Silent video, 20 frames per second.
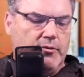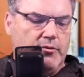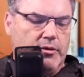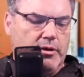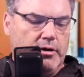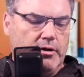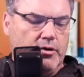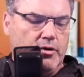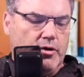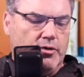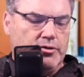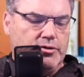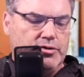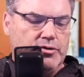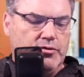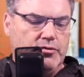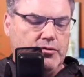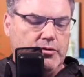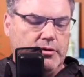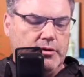And we're going to go
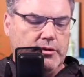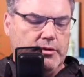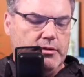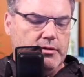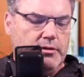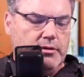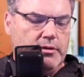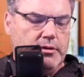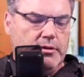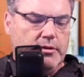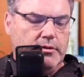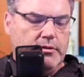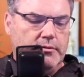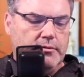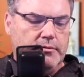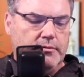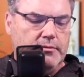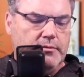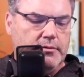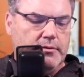to
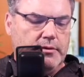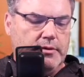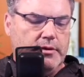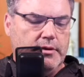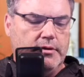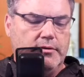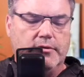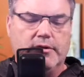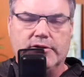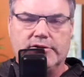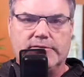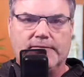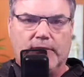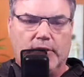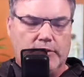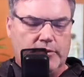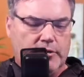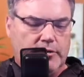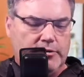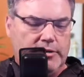this
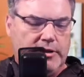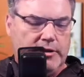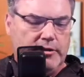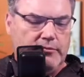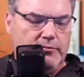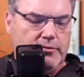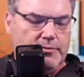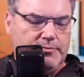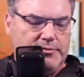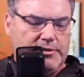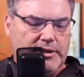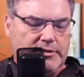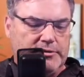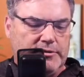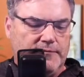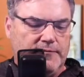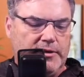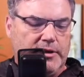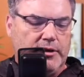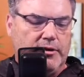photo here. Whoops,
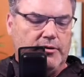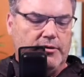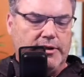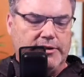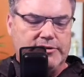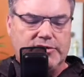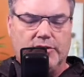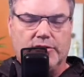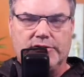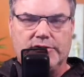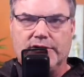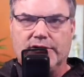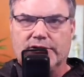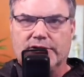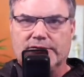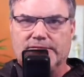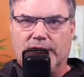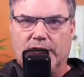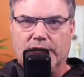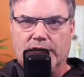that's a video. Let's go to
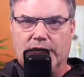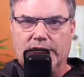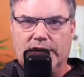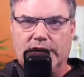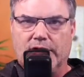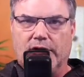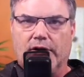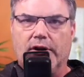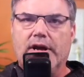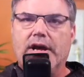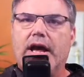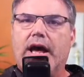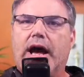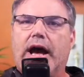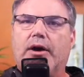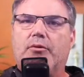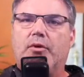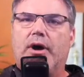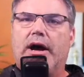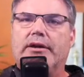this photo here.
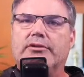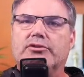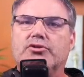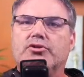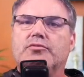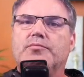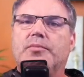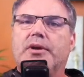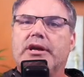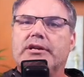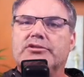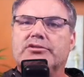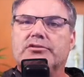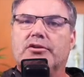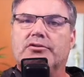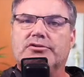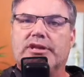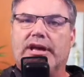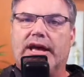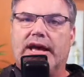I want to paste
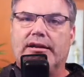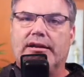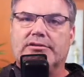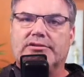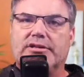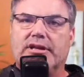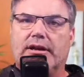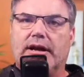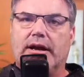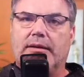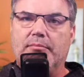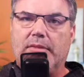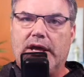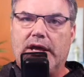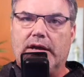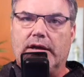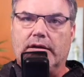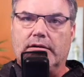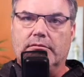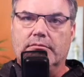those edits that I
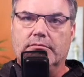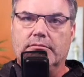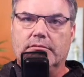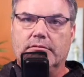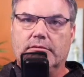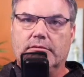made.